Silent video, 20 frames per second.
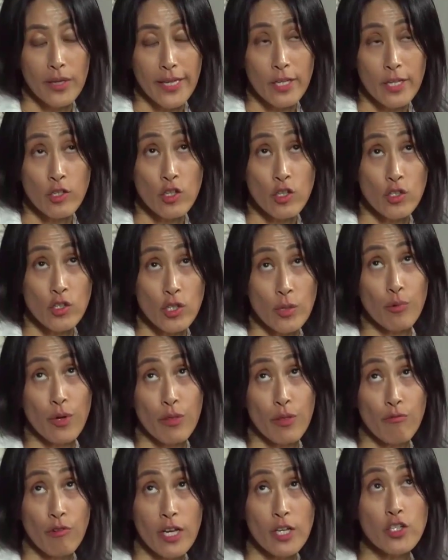
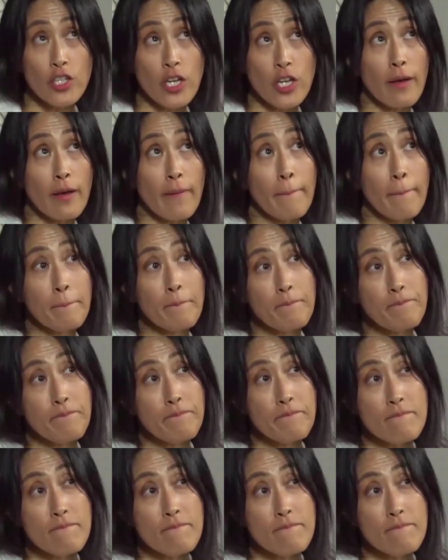relationship with Russia